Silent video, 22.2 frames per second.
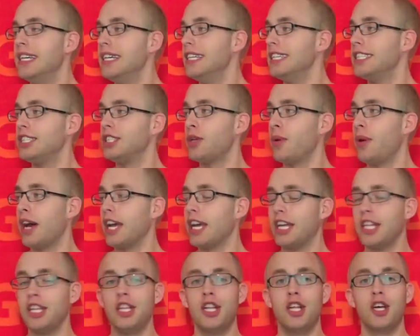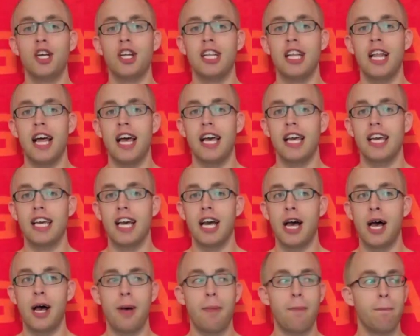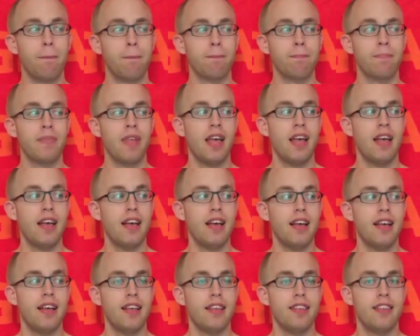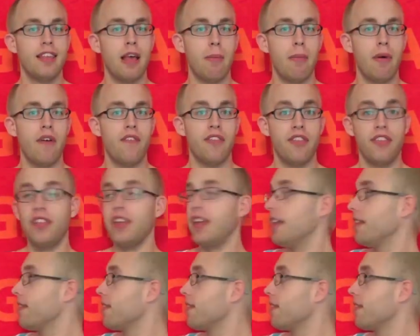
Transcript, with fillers: so I can look like um, some of these